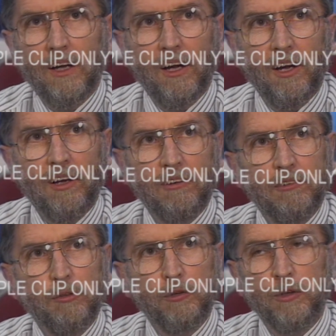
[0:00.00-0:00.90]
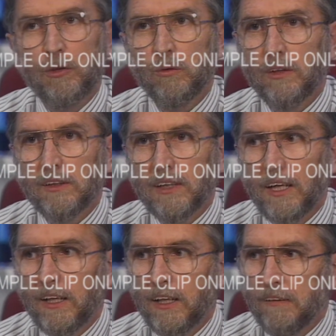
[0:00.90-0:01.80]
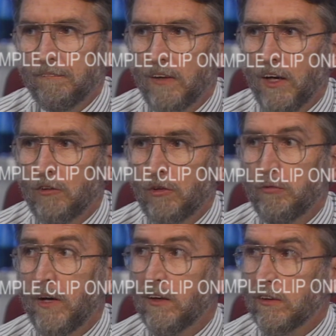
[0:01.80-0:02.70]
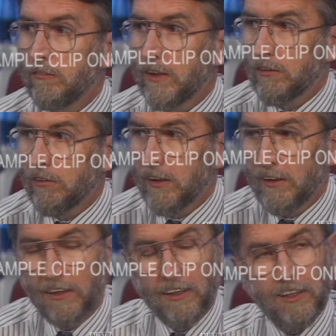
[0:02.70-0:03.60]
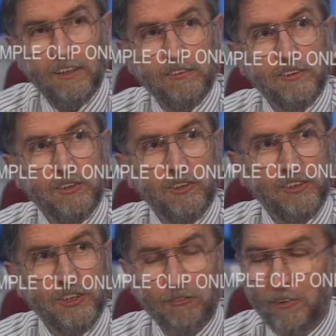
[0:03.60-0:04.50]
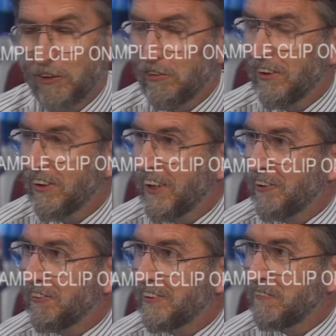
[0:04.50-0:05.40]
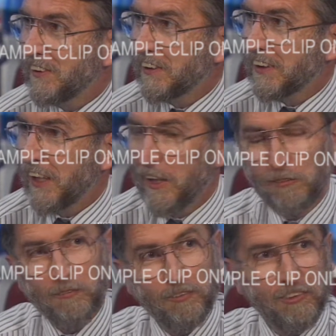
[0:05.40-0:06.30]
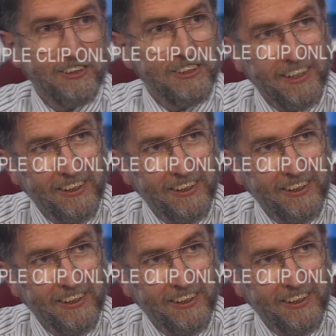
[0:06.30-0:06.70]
referred to it as a Trafalgar victory. It's an astonishing victory. The country has been saved and we've lost our